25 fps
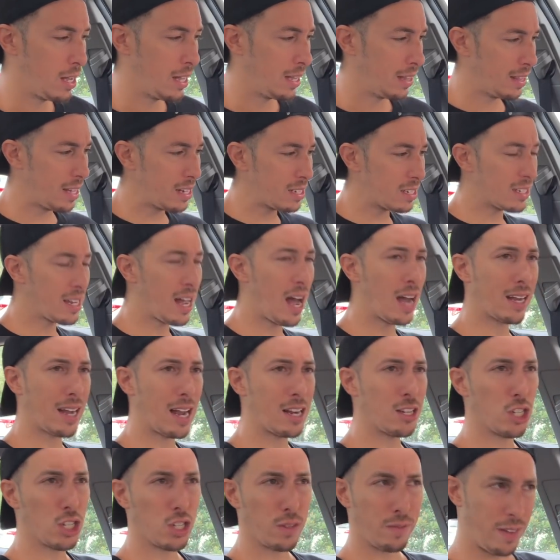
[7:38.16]
This stock, I
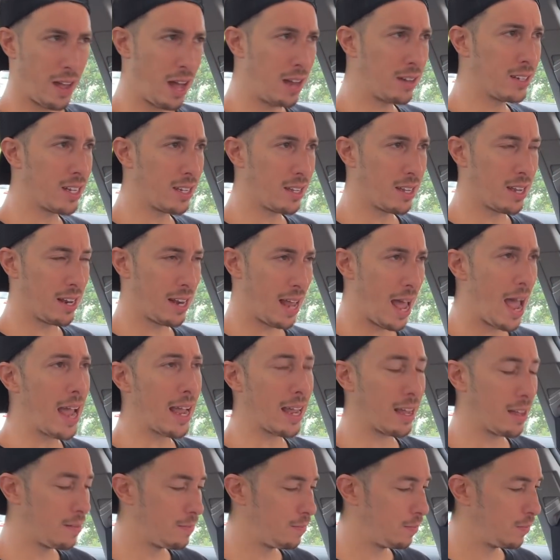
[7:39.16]
just found it today,